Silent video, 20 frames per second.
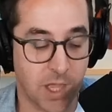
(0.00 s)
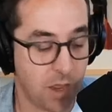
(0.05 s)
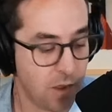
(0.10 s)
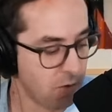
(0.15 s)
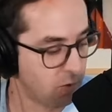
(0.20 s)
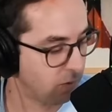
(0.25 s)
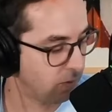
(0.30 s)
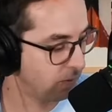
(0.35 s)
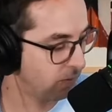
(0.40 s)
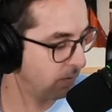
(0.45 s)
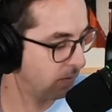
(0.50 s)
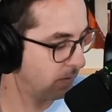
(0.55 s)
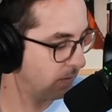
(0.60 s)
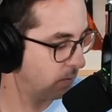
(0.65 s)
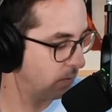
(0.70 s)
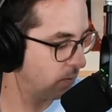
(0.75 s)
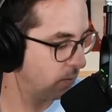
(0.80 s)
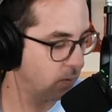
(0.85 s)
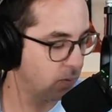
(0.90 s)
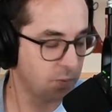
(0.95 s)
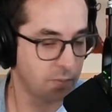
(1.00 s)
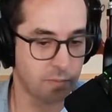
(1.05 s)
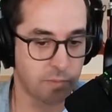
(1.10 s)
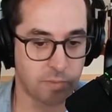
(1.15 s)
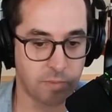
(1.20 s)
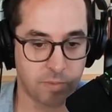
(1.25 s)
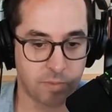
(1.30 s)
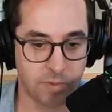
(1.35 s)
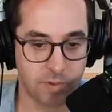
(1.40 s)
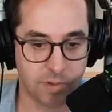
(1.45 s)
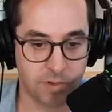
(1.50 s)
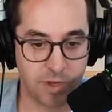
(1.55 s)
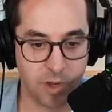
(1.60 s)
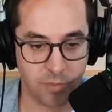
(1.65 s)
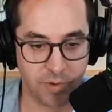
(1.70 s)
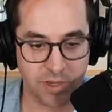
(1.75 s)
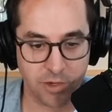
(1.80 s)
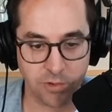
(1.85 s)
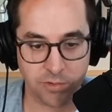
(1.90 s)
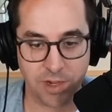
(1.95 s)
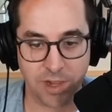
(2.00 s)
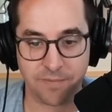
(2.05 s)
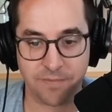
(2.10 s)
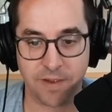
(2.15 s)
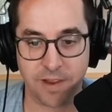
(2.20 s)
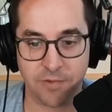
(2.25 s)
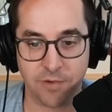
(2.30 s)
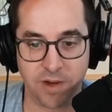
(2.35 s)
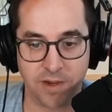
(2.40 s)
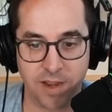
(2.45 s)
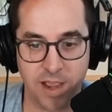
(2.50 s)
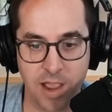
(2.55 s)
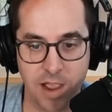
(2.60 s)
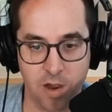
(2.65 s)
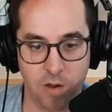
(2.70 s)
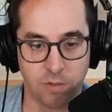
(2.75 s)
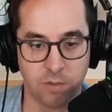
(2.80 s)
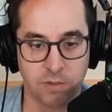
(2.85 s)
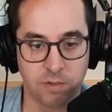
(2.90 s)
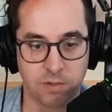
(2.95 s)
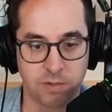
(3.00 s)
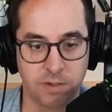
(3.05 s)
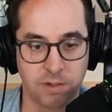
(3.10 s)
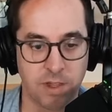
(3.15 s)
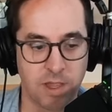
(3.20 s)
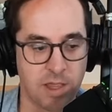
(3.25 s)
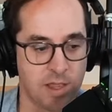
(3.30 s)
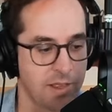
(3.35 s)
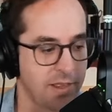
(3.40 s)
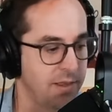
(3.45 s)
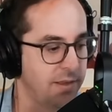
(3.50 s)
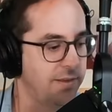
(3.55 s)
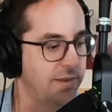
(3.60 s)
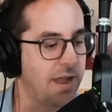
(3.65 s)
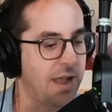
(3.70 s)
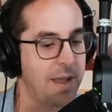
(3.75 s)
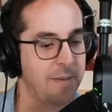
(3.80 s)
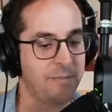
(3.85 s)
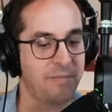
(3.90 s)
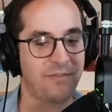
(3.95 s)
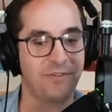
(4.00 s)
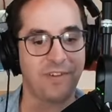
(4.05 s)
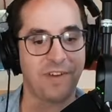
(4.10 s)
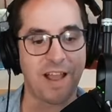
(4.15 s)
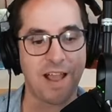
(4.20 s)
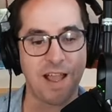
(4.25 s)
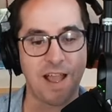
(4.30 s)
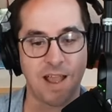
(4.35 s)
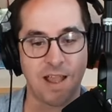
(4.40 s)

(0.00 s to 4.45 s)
oh, do that later. No, we could do top five right now. Let's do top, top five. five.